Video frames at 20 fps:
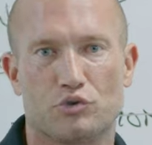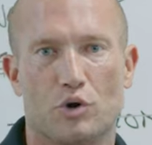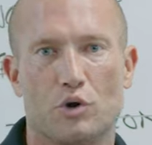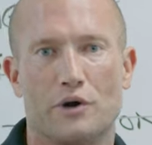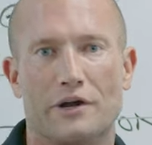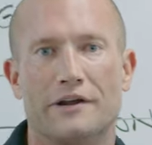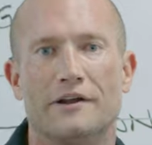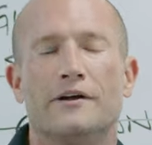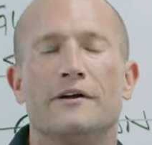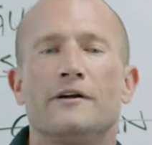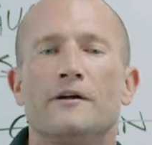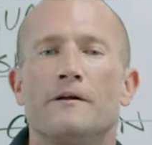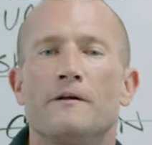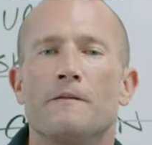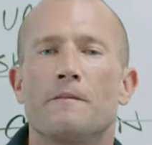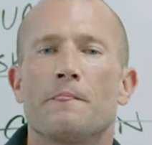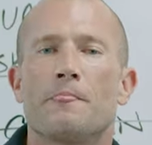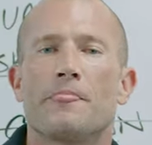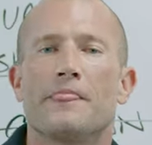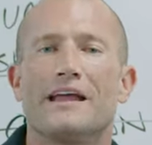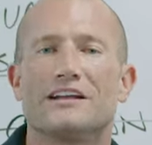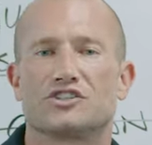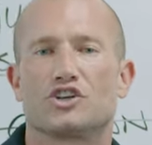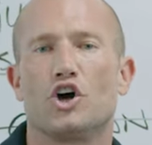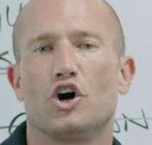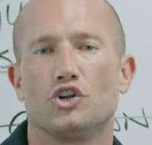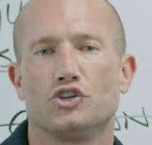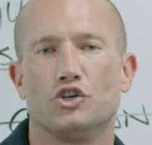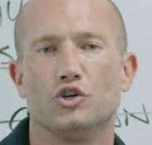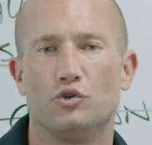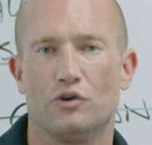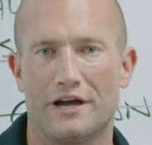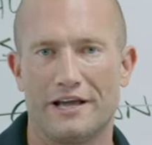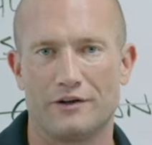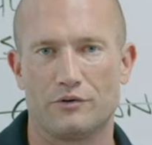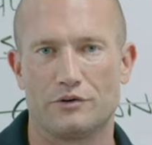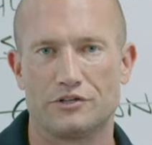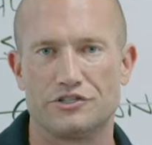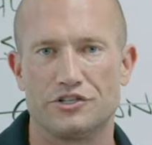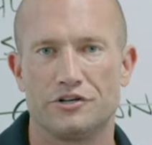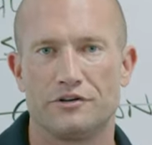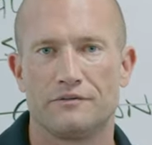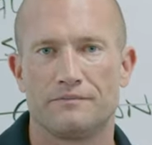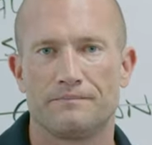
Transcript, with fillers: through it. That's called new language.